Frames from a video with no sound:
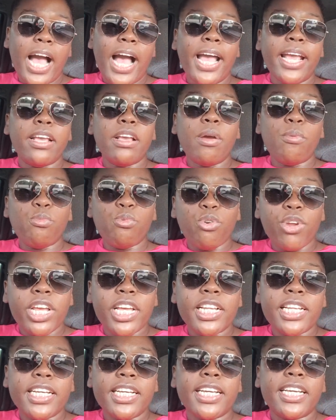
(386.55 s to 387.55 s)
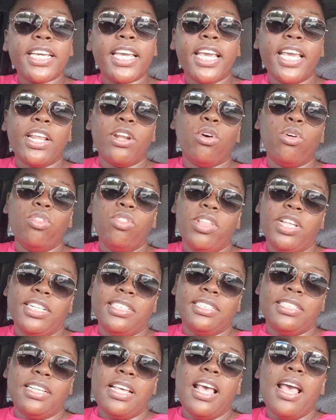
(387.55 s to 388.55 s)
I am really keen on
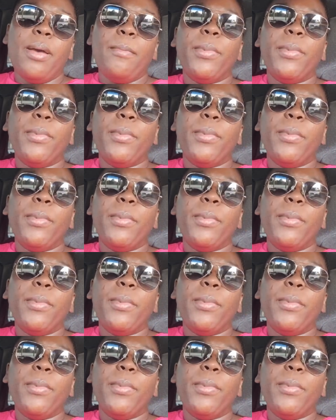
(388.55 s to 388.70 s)
this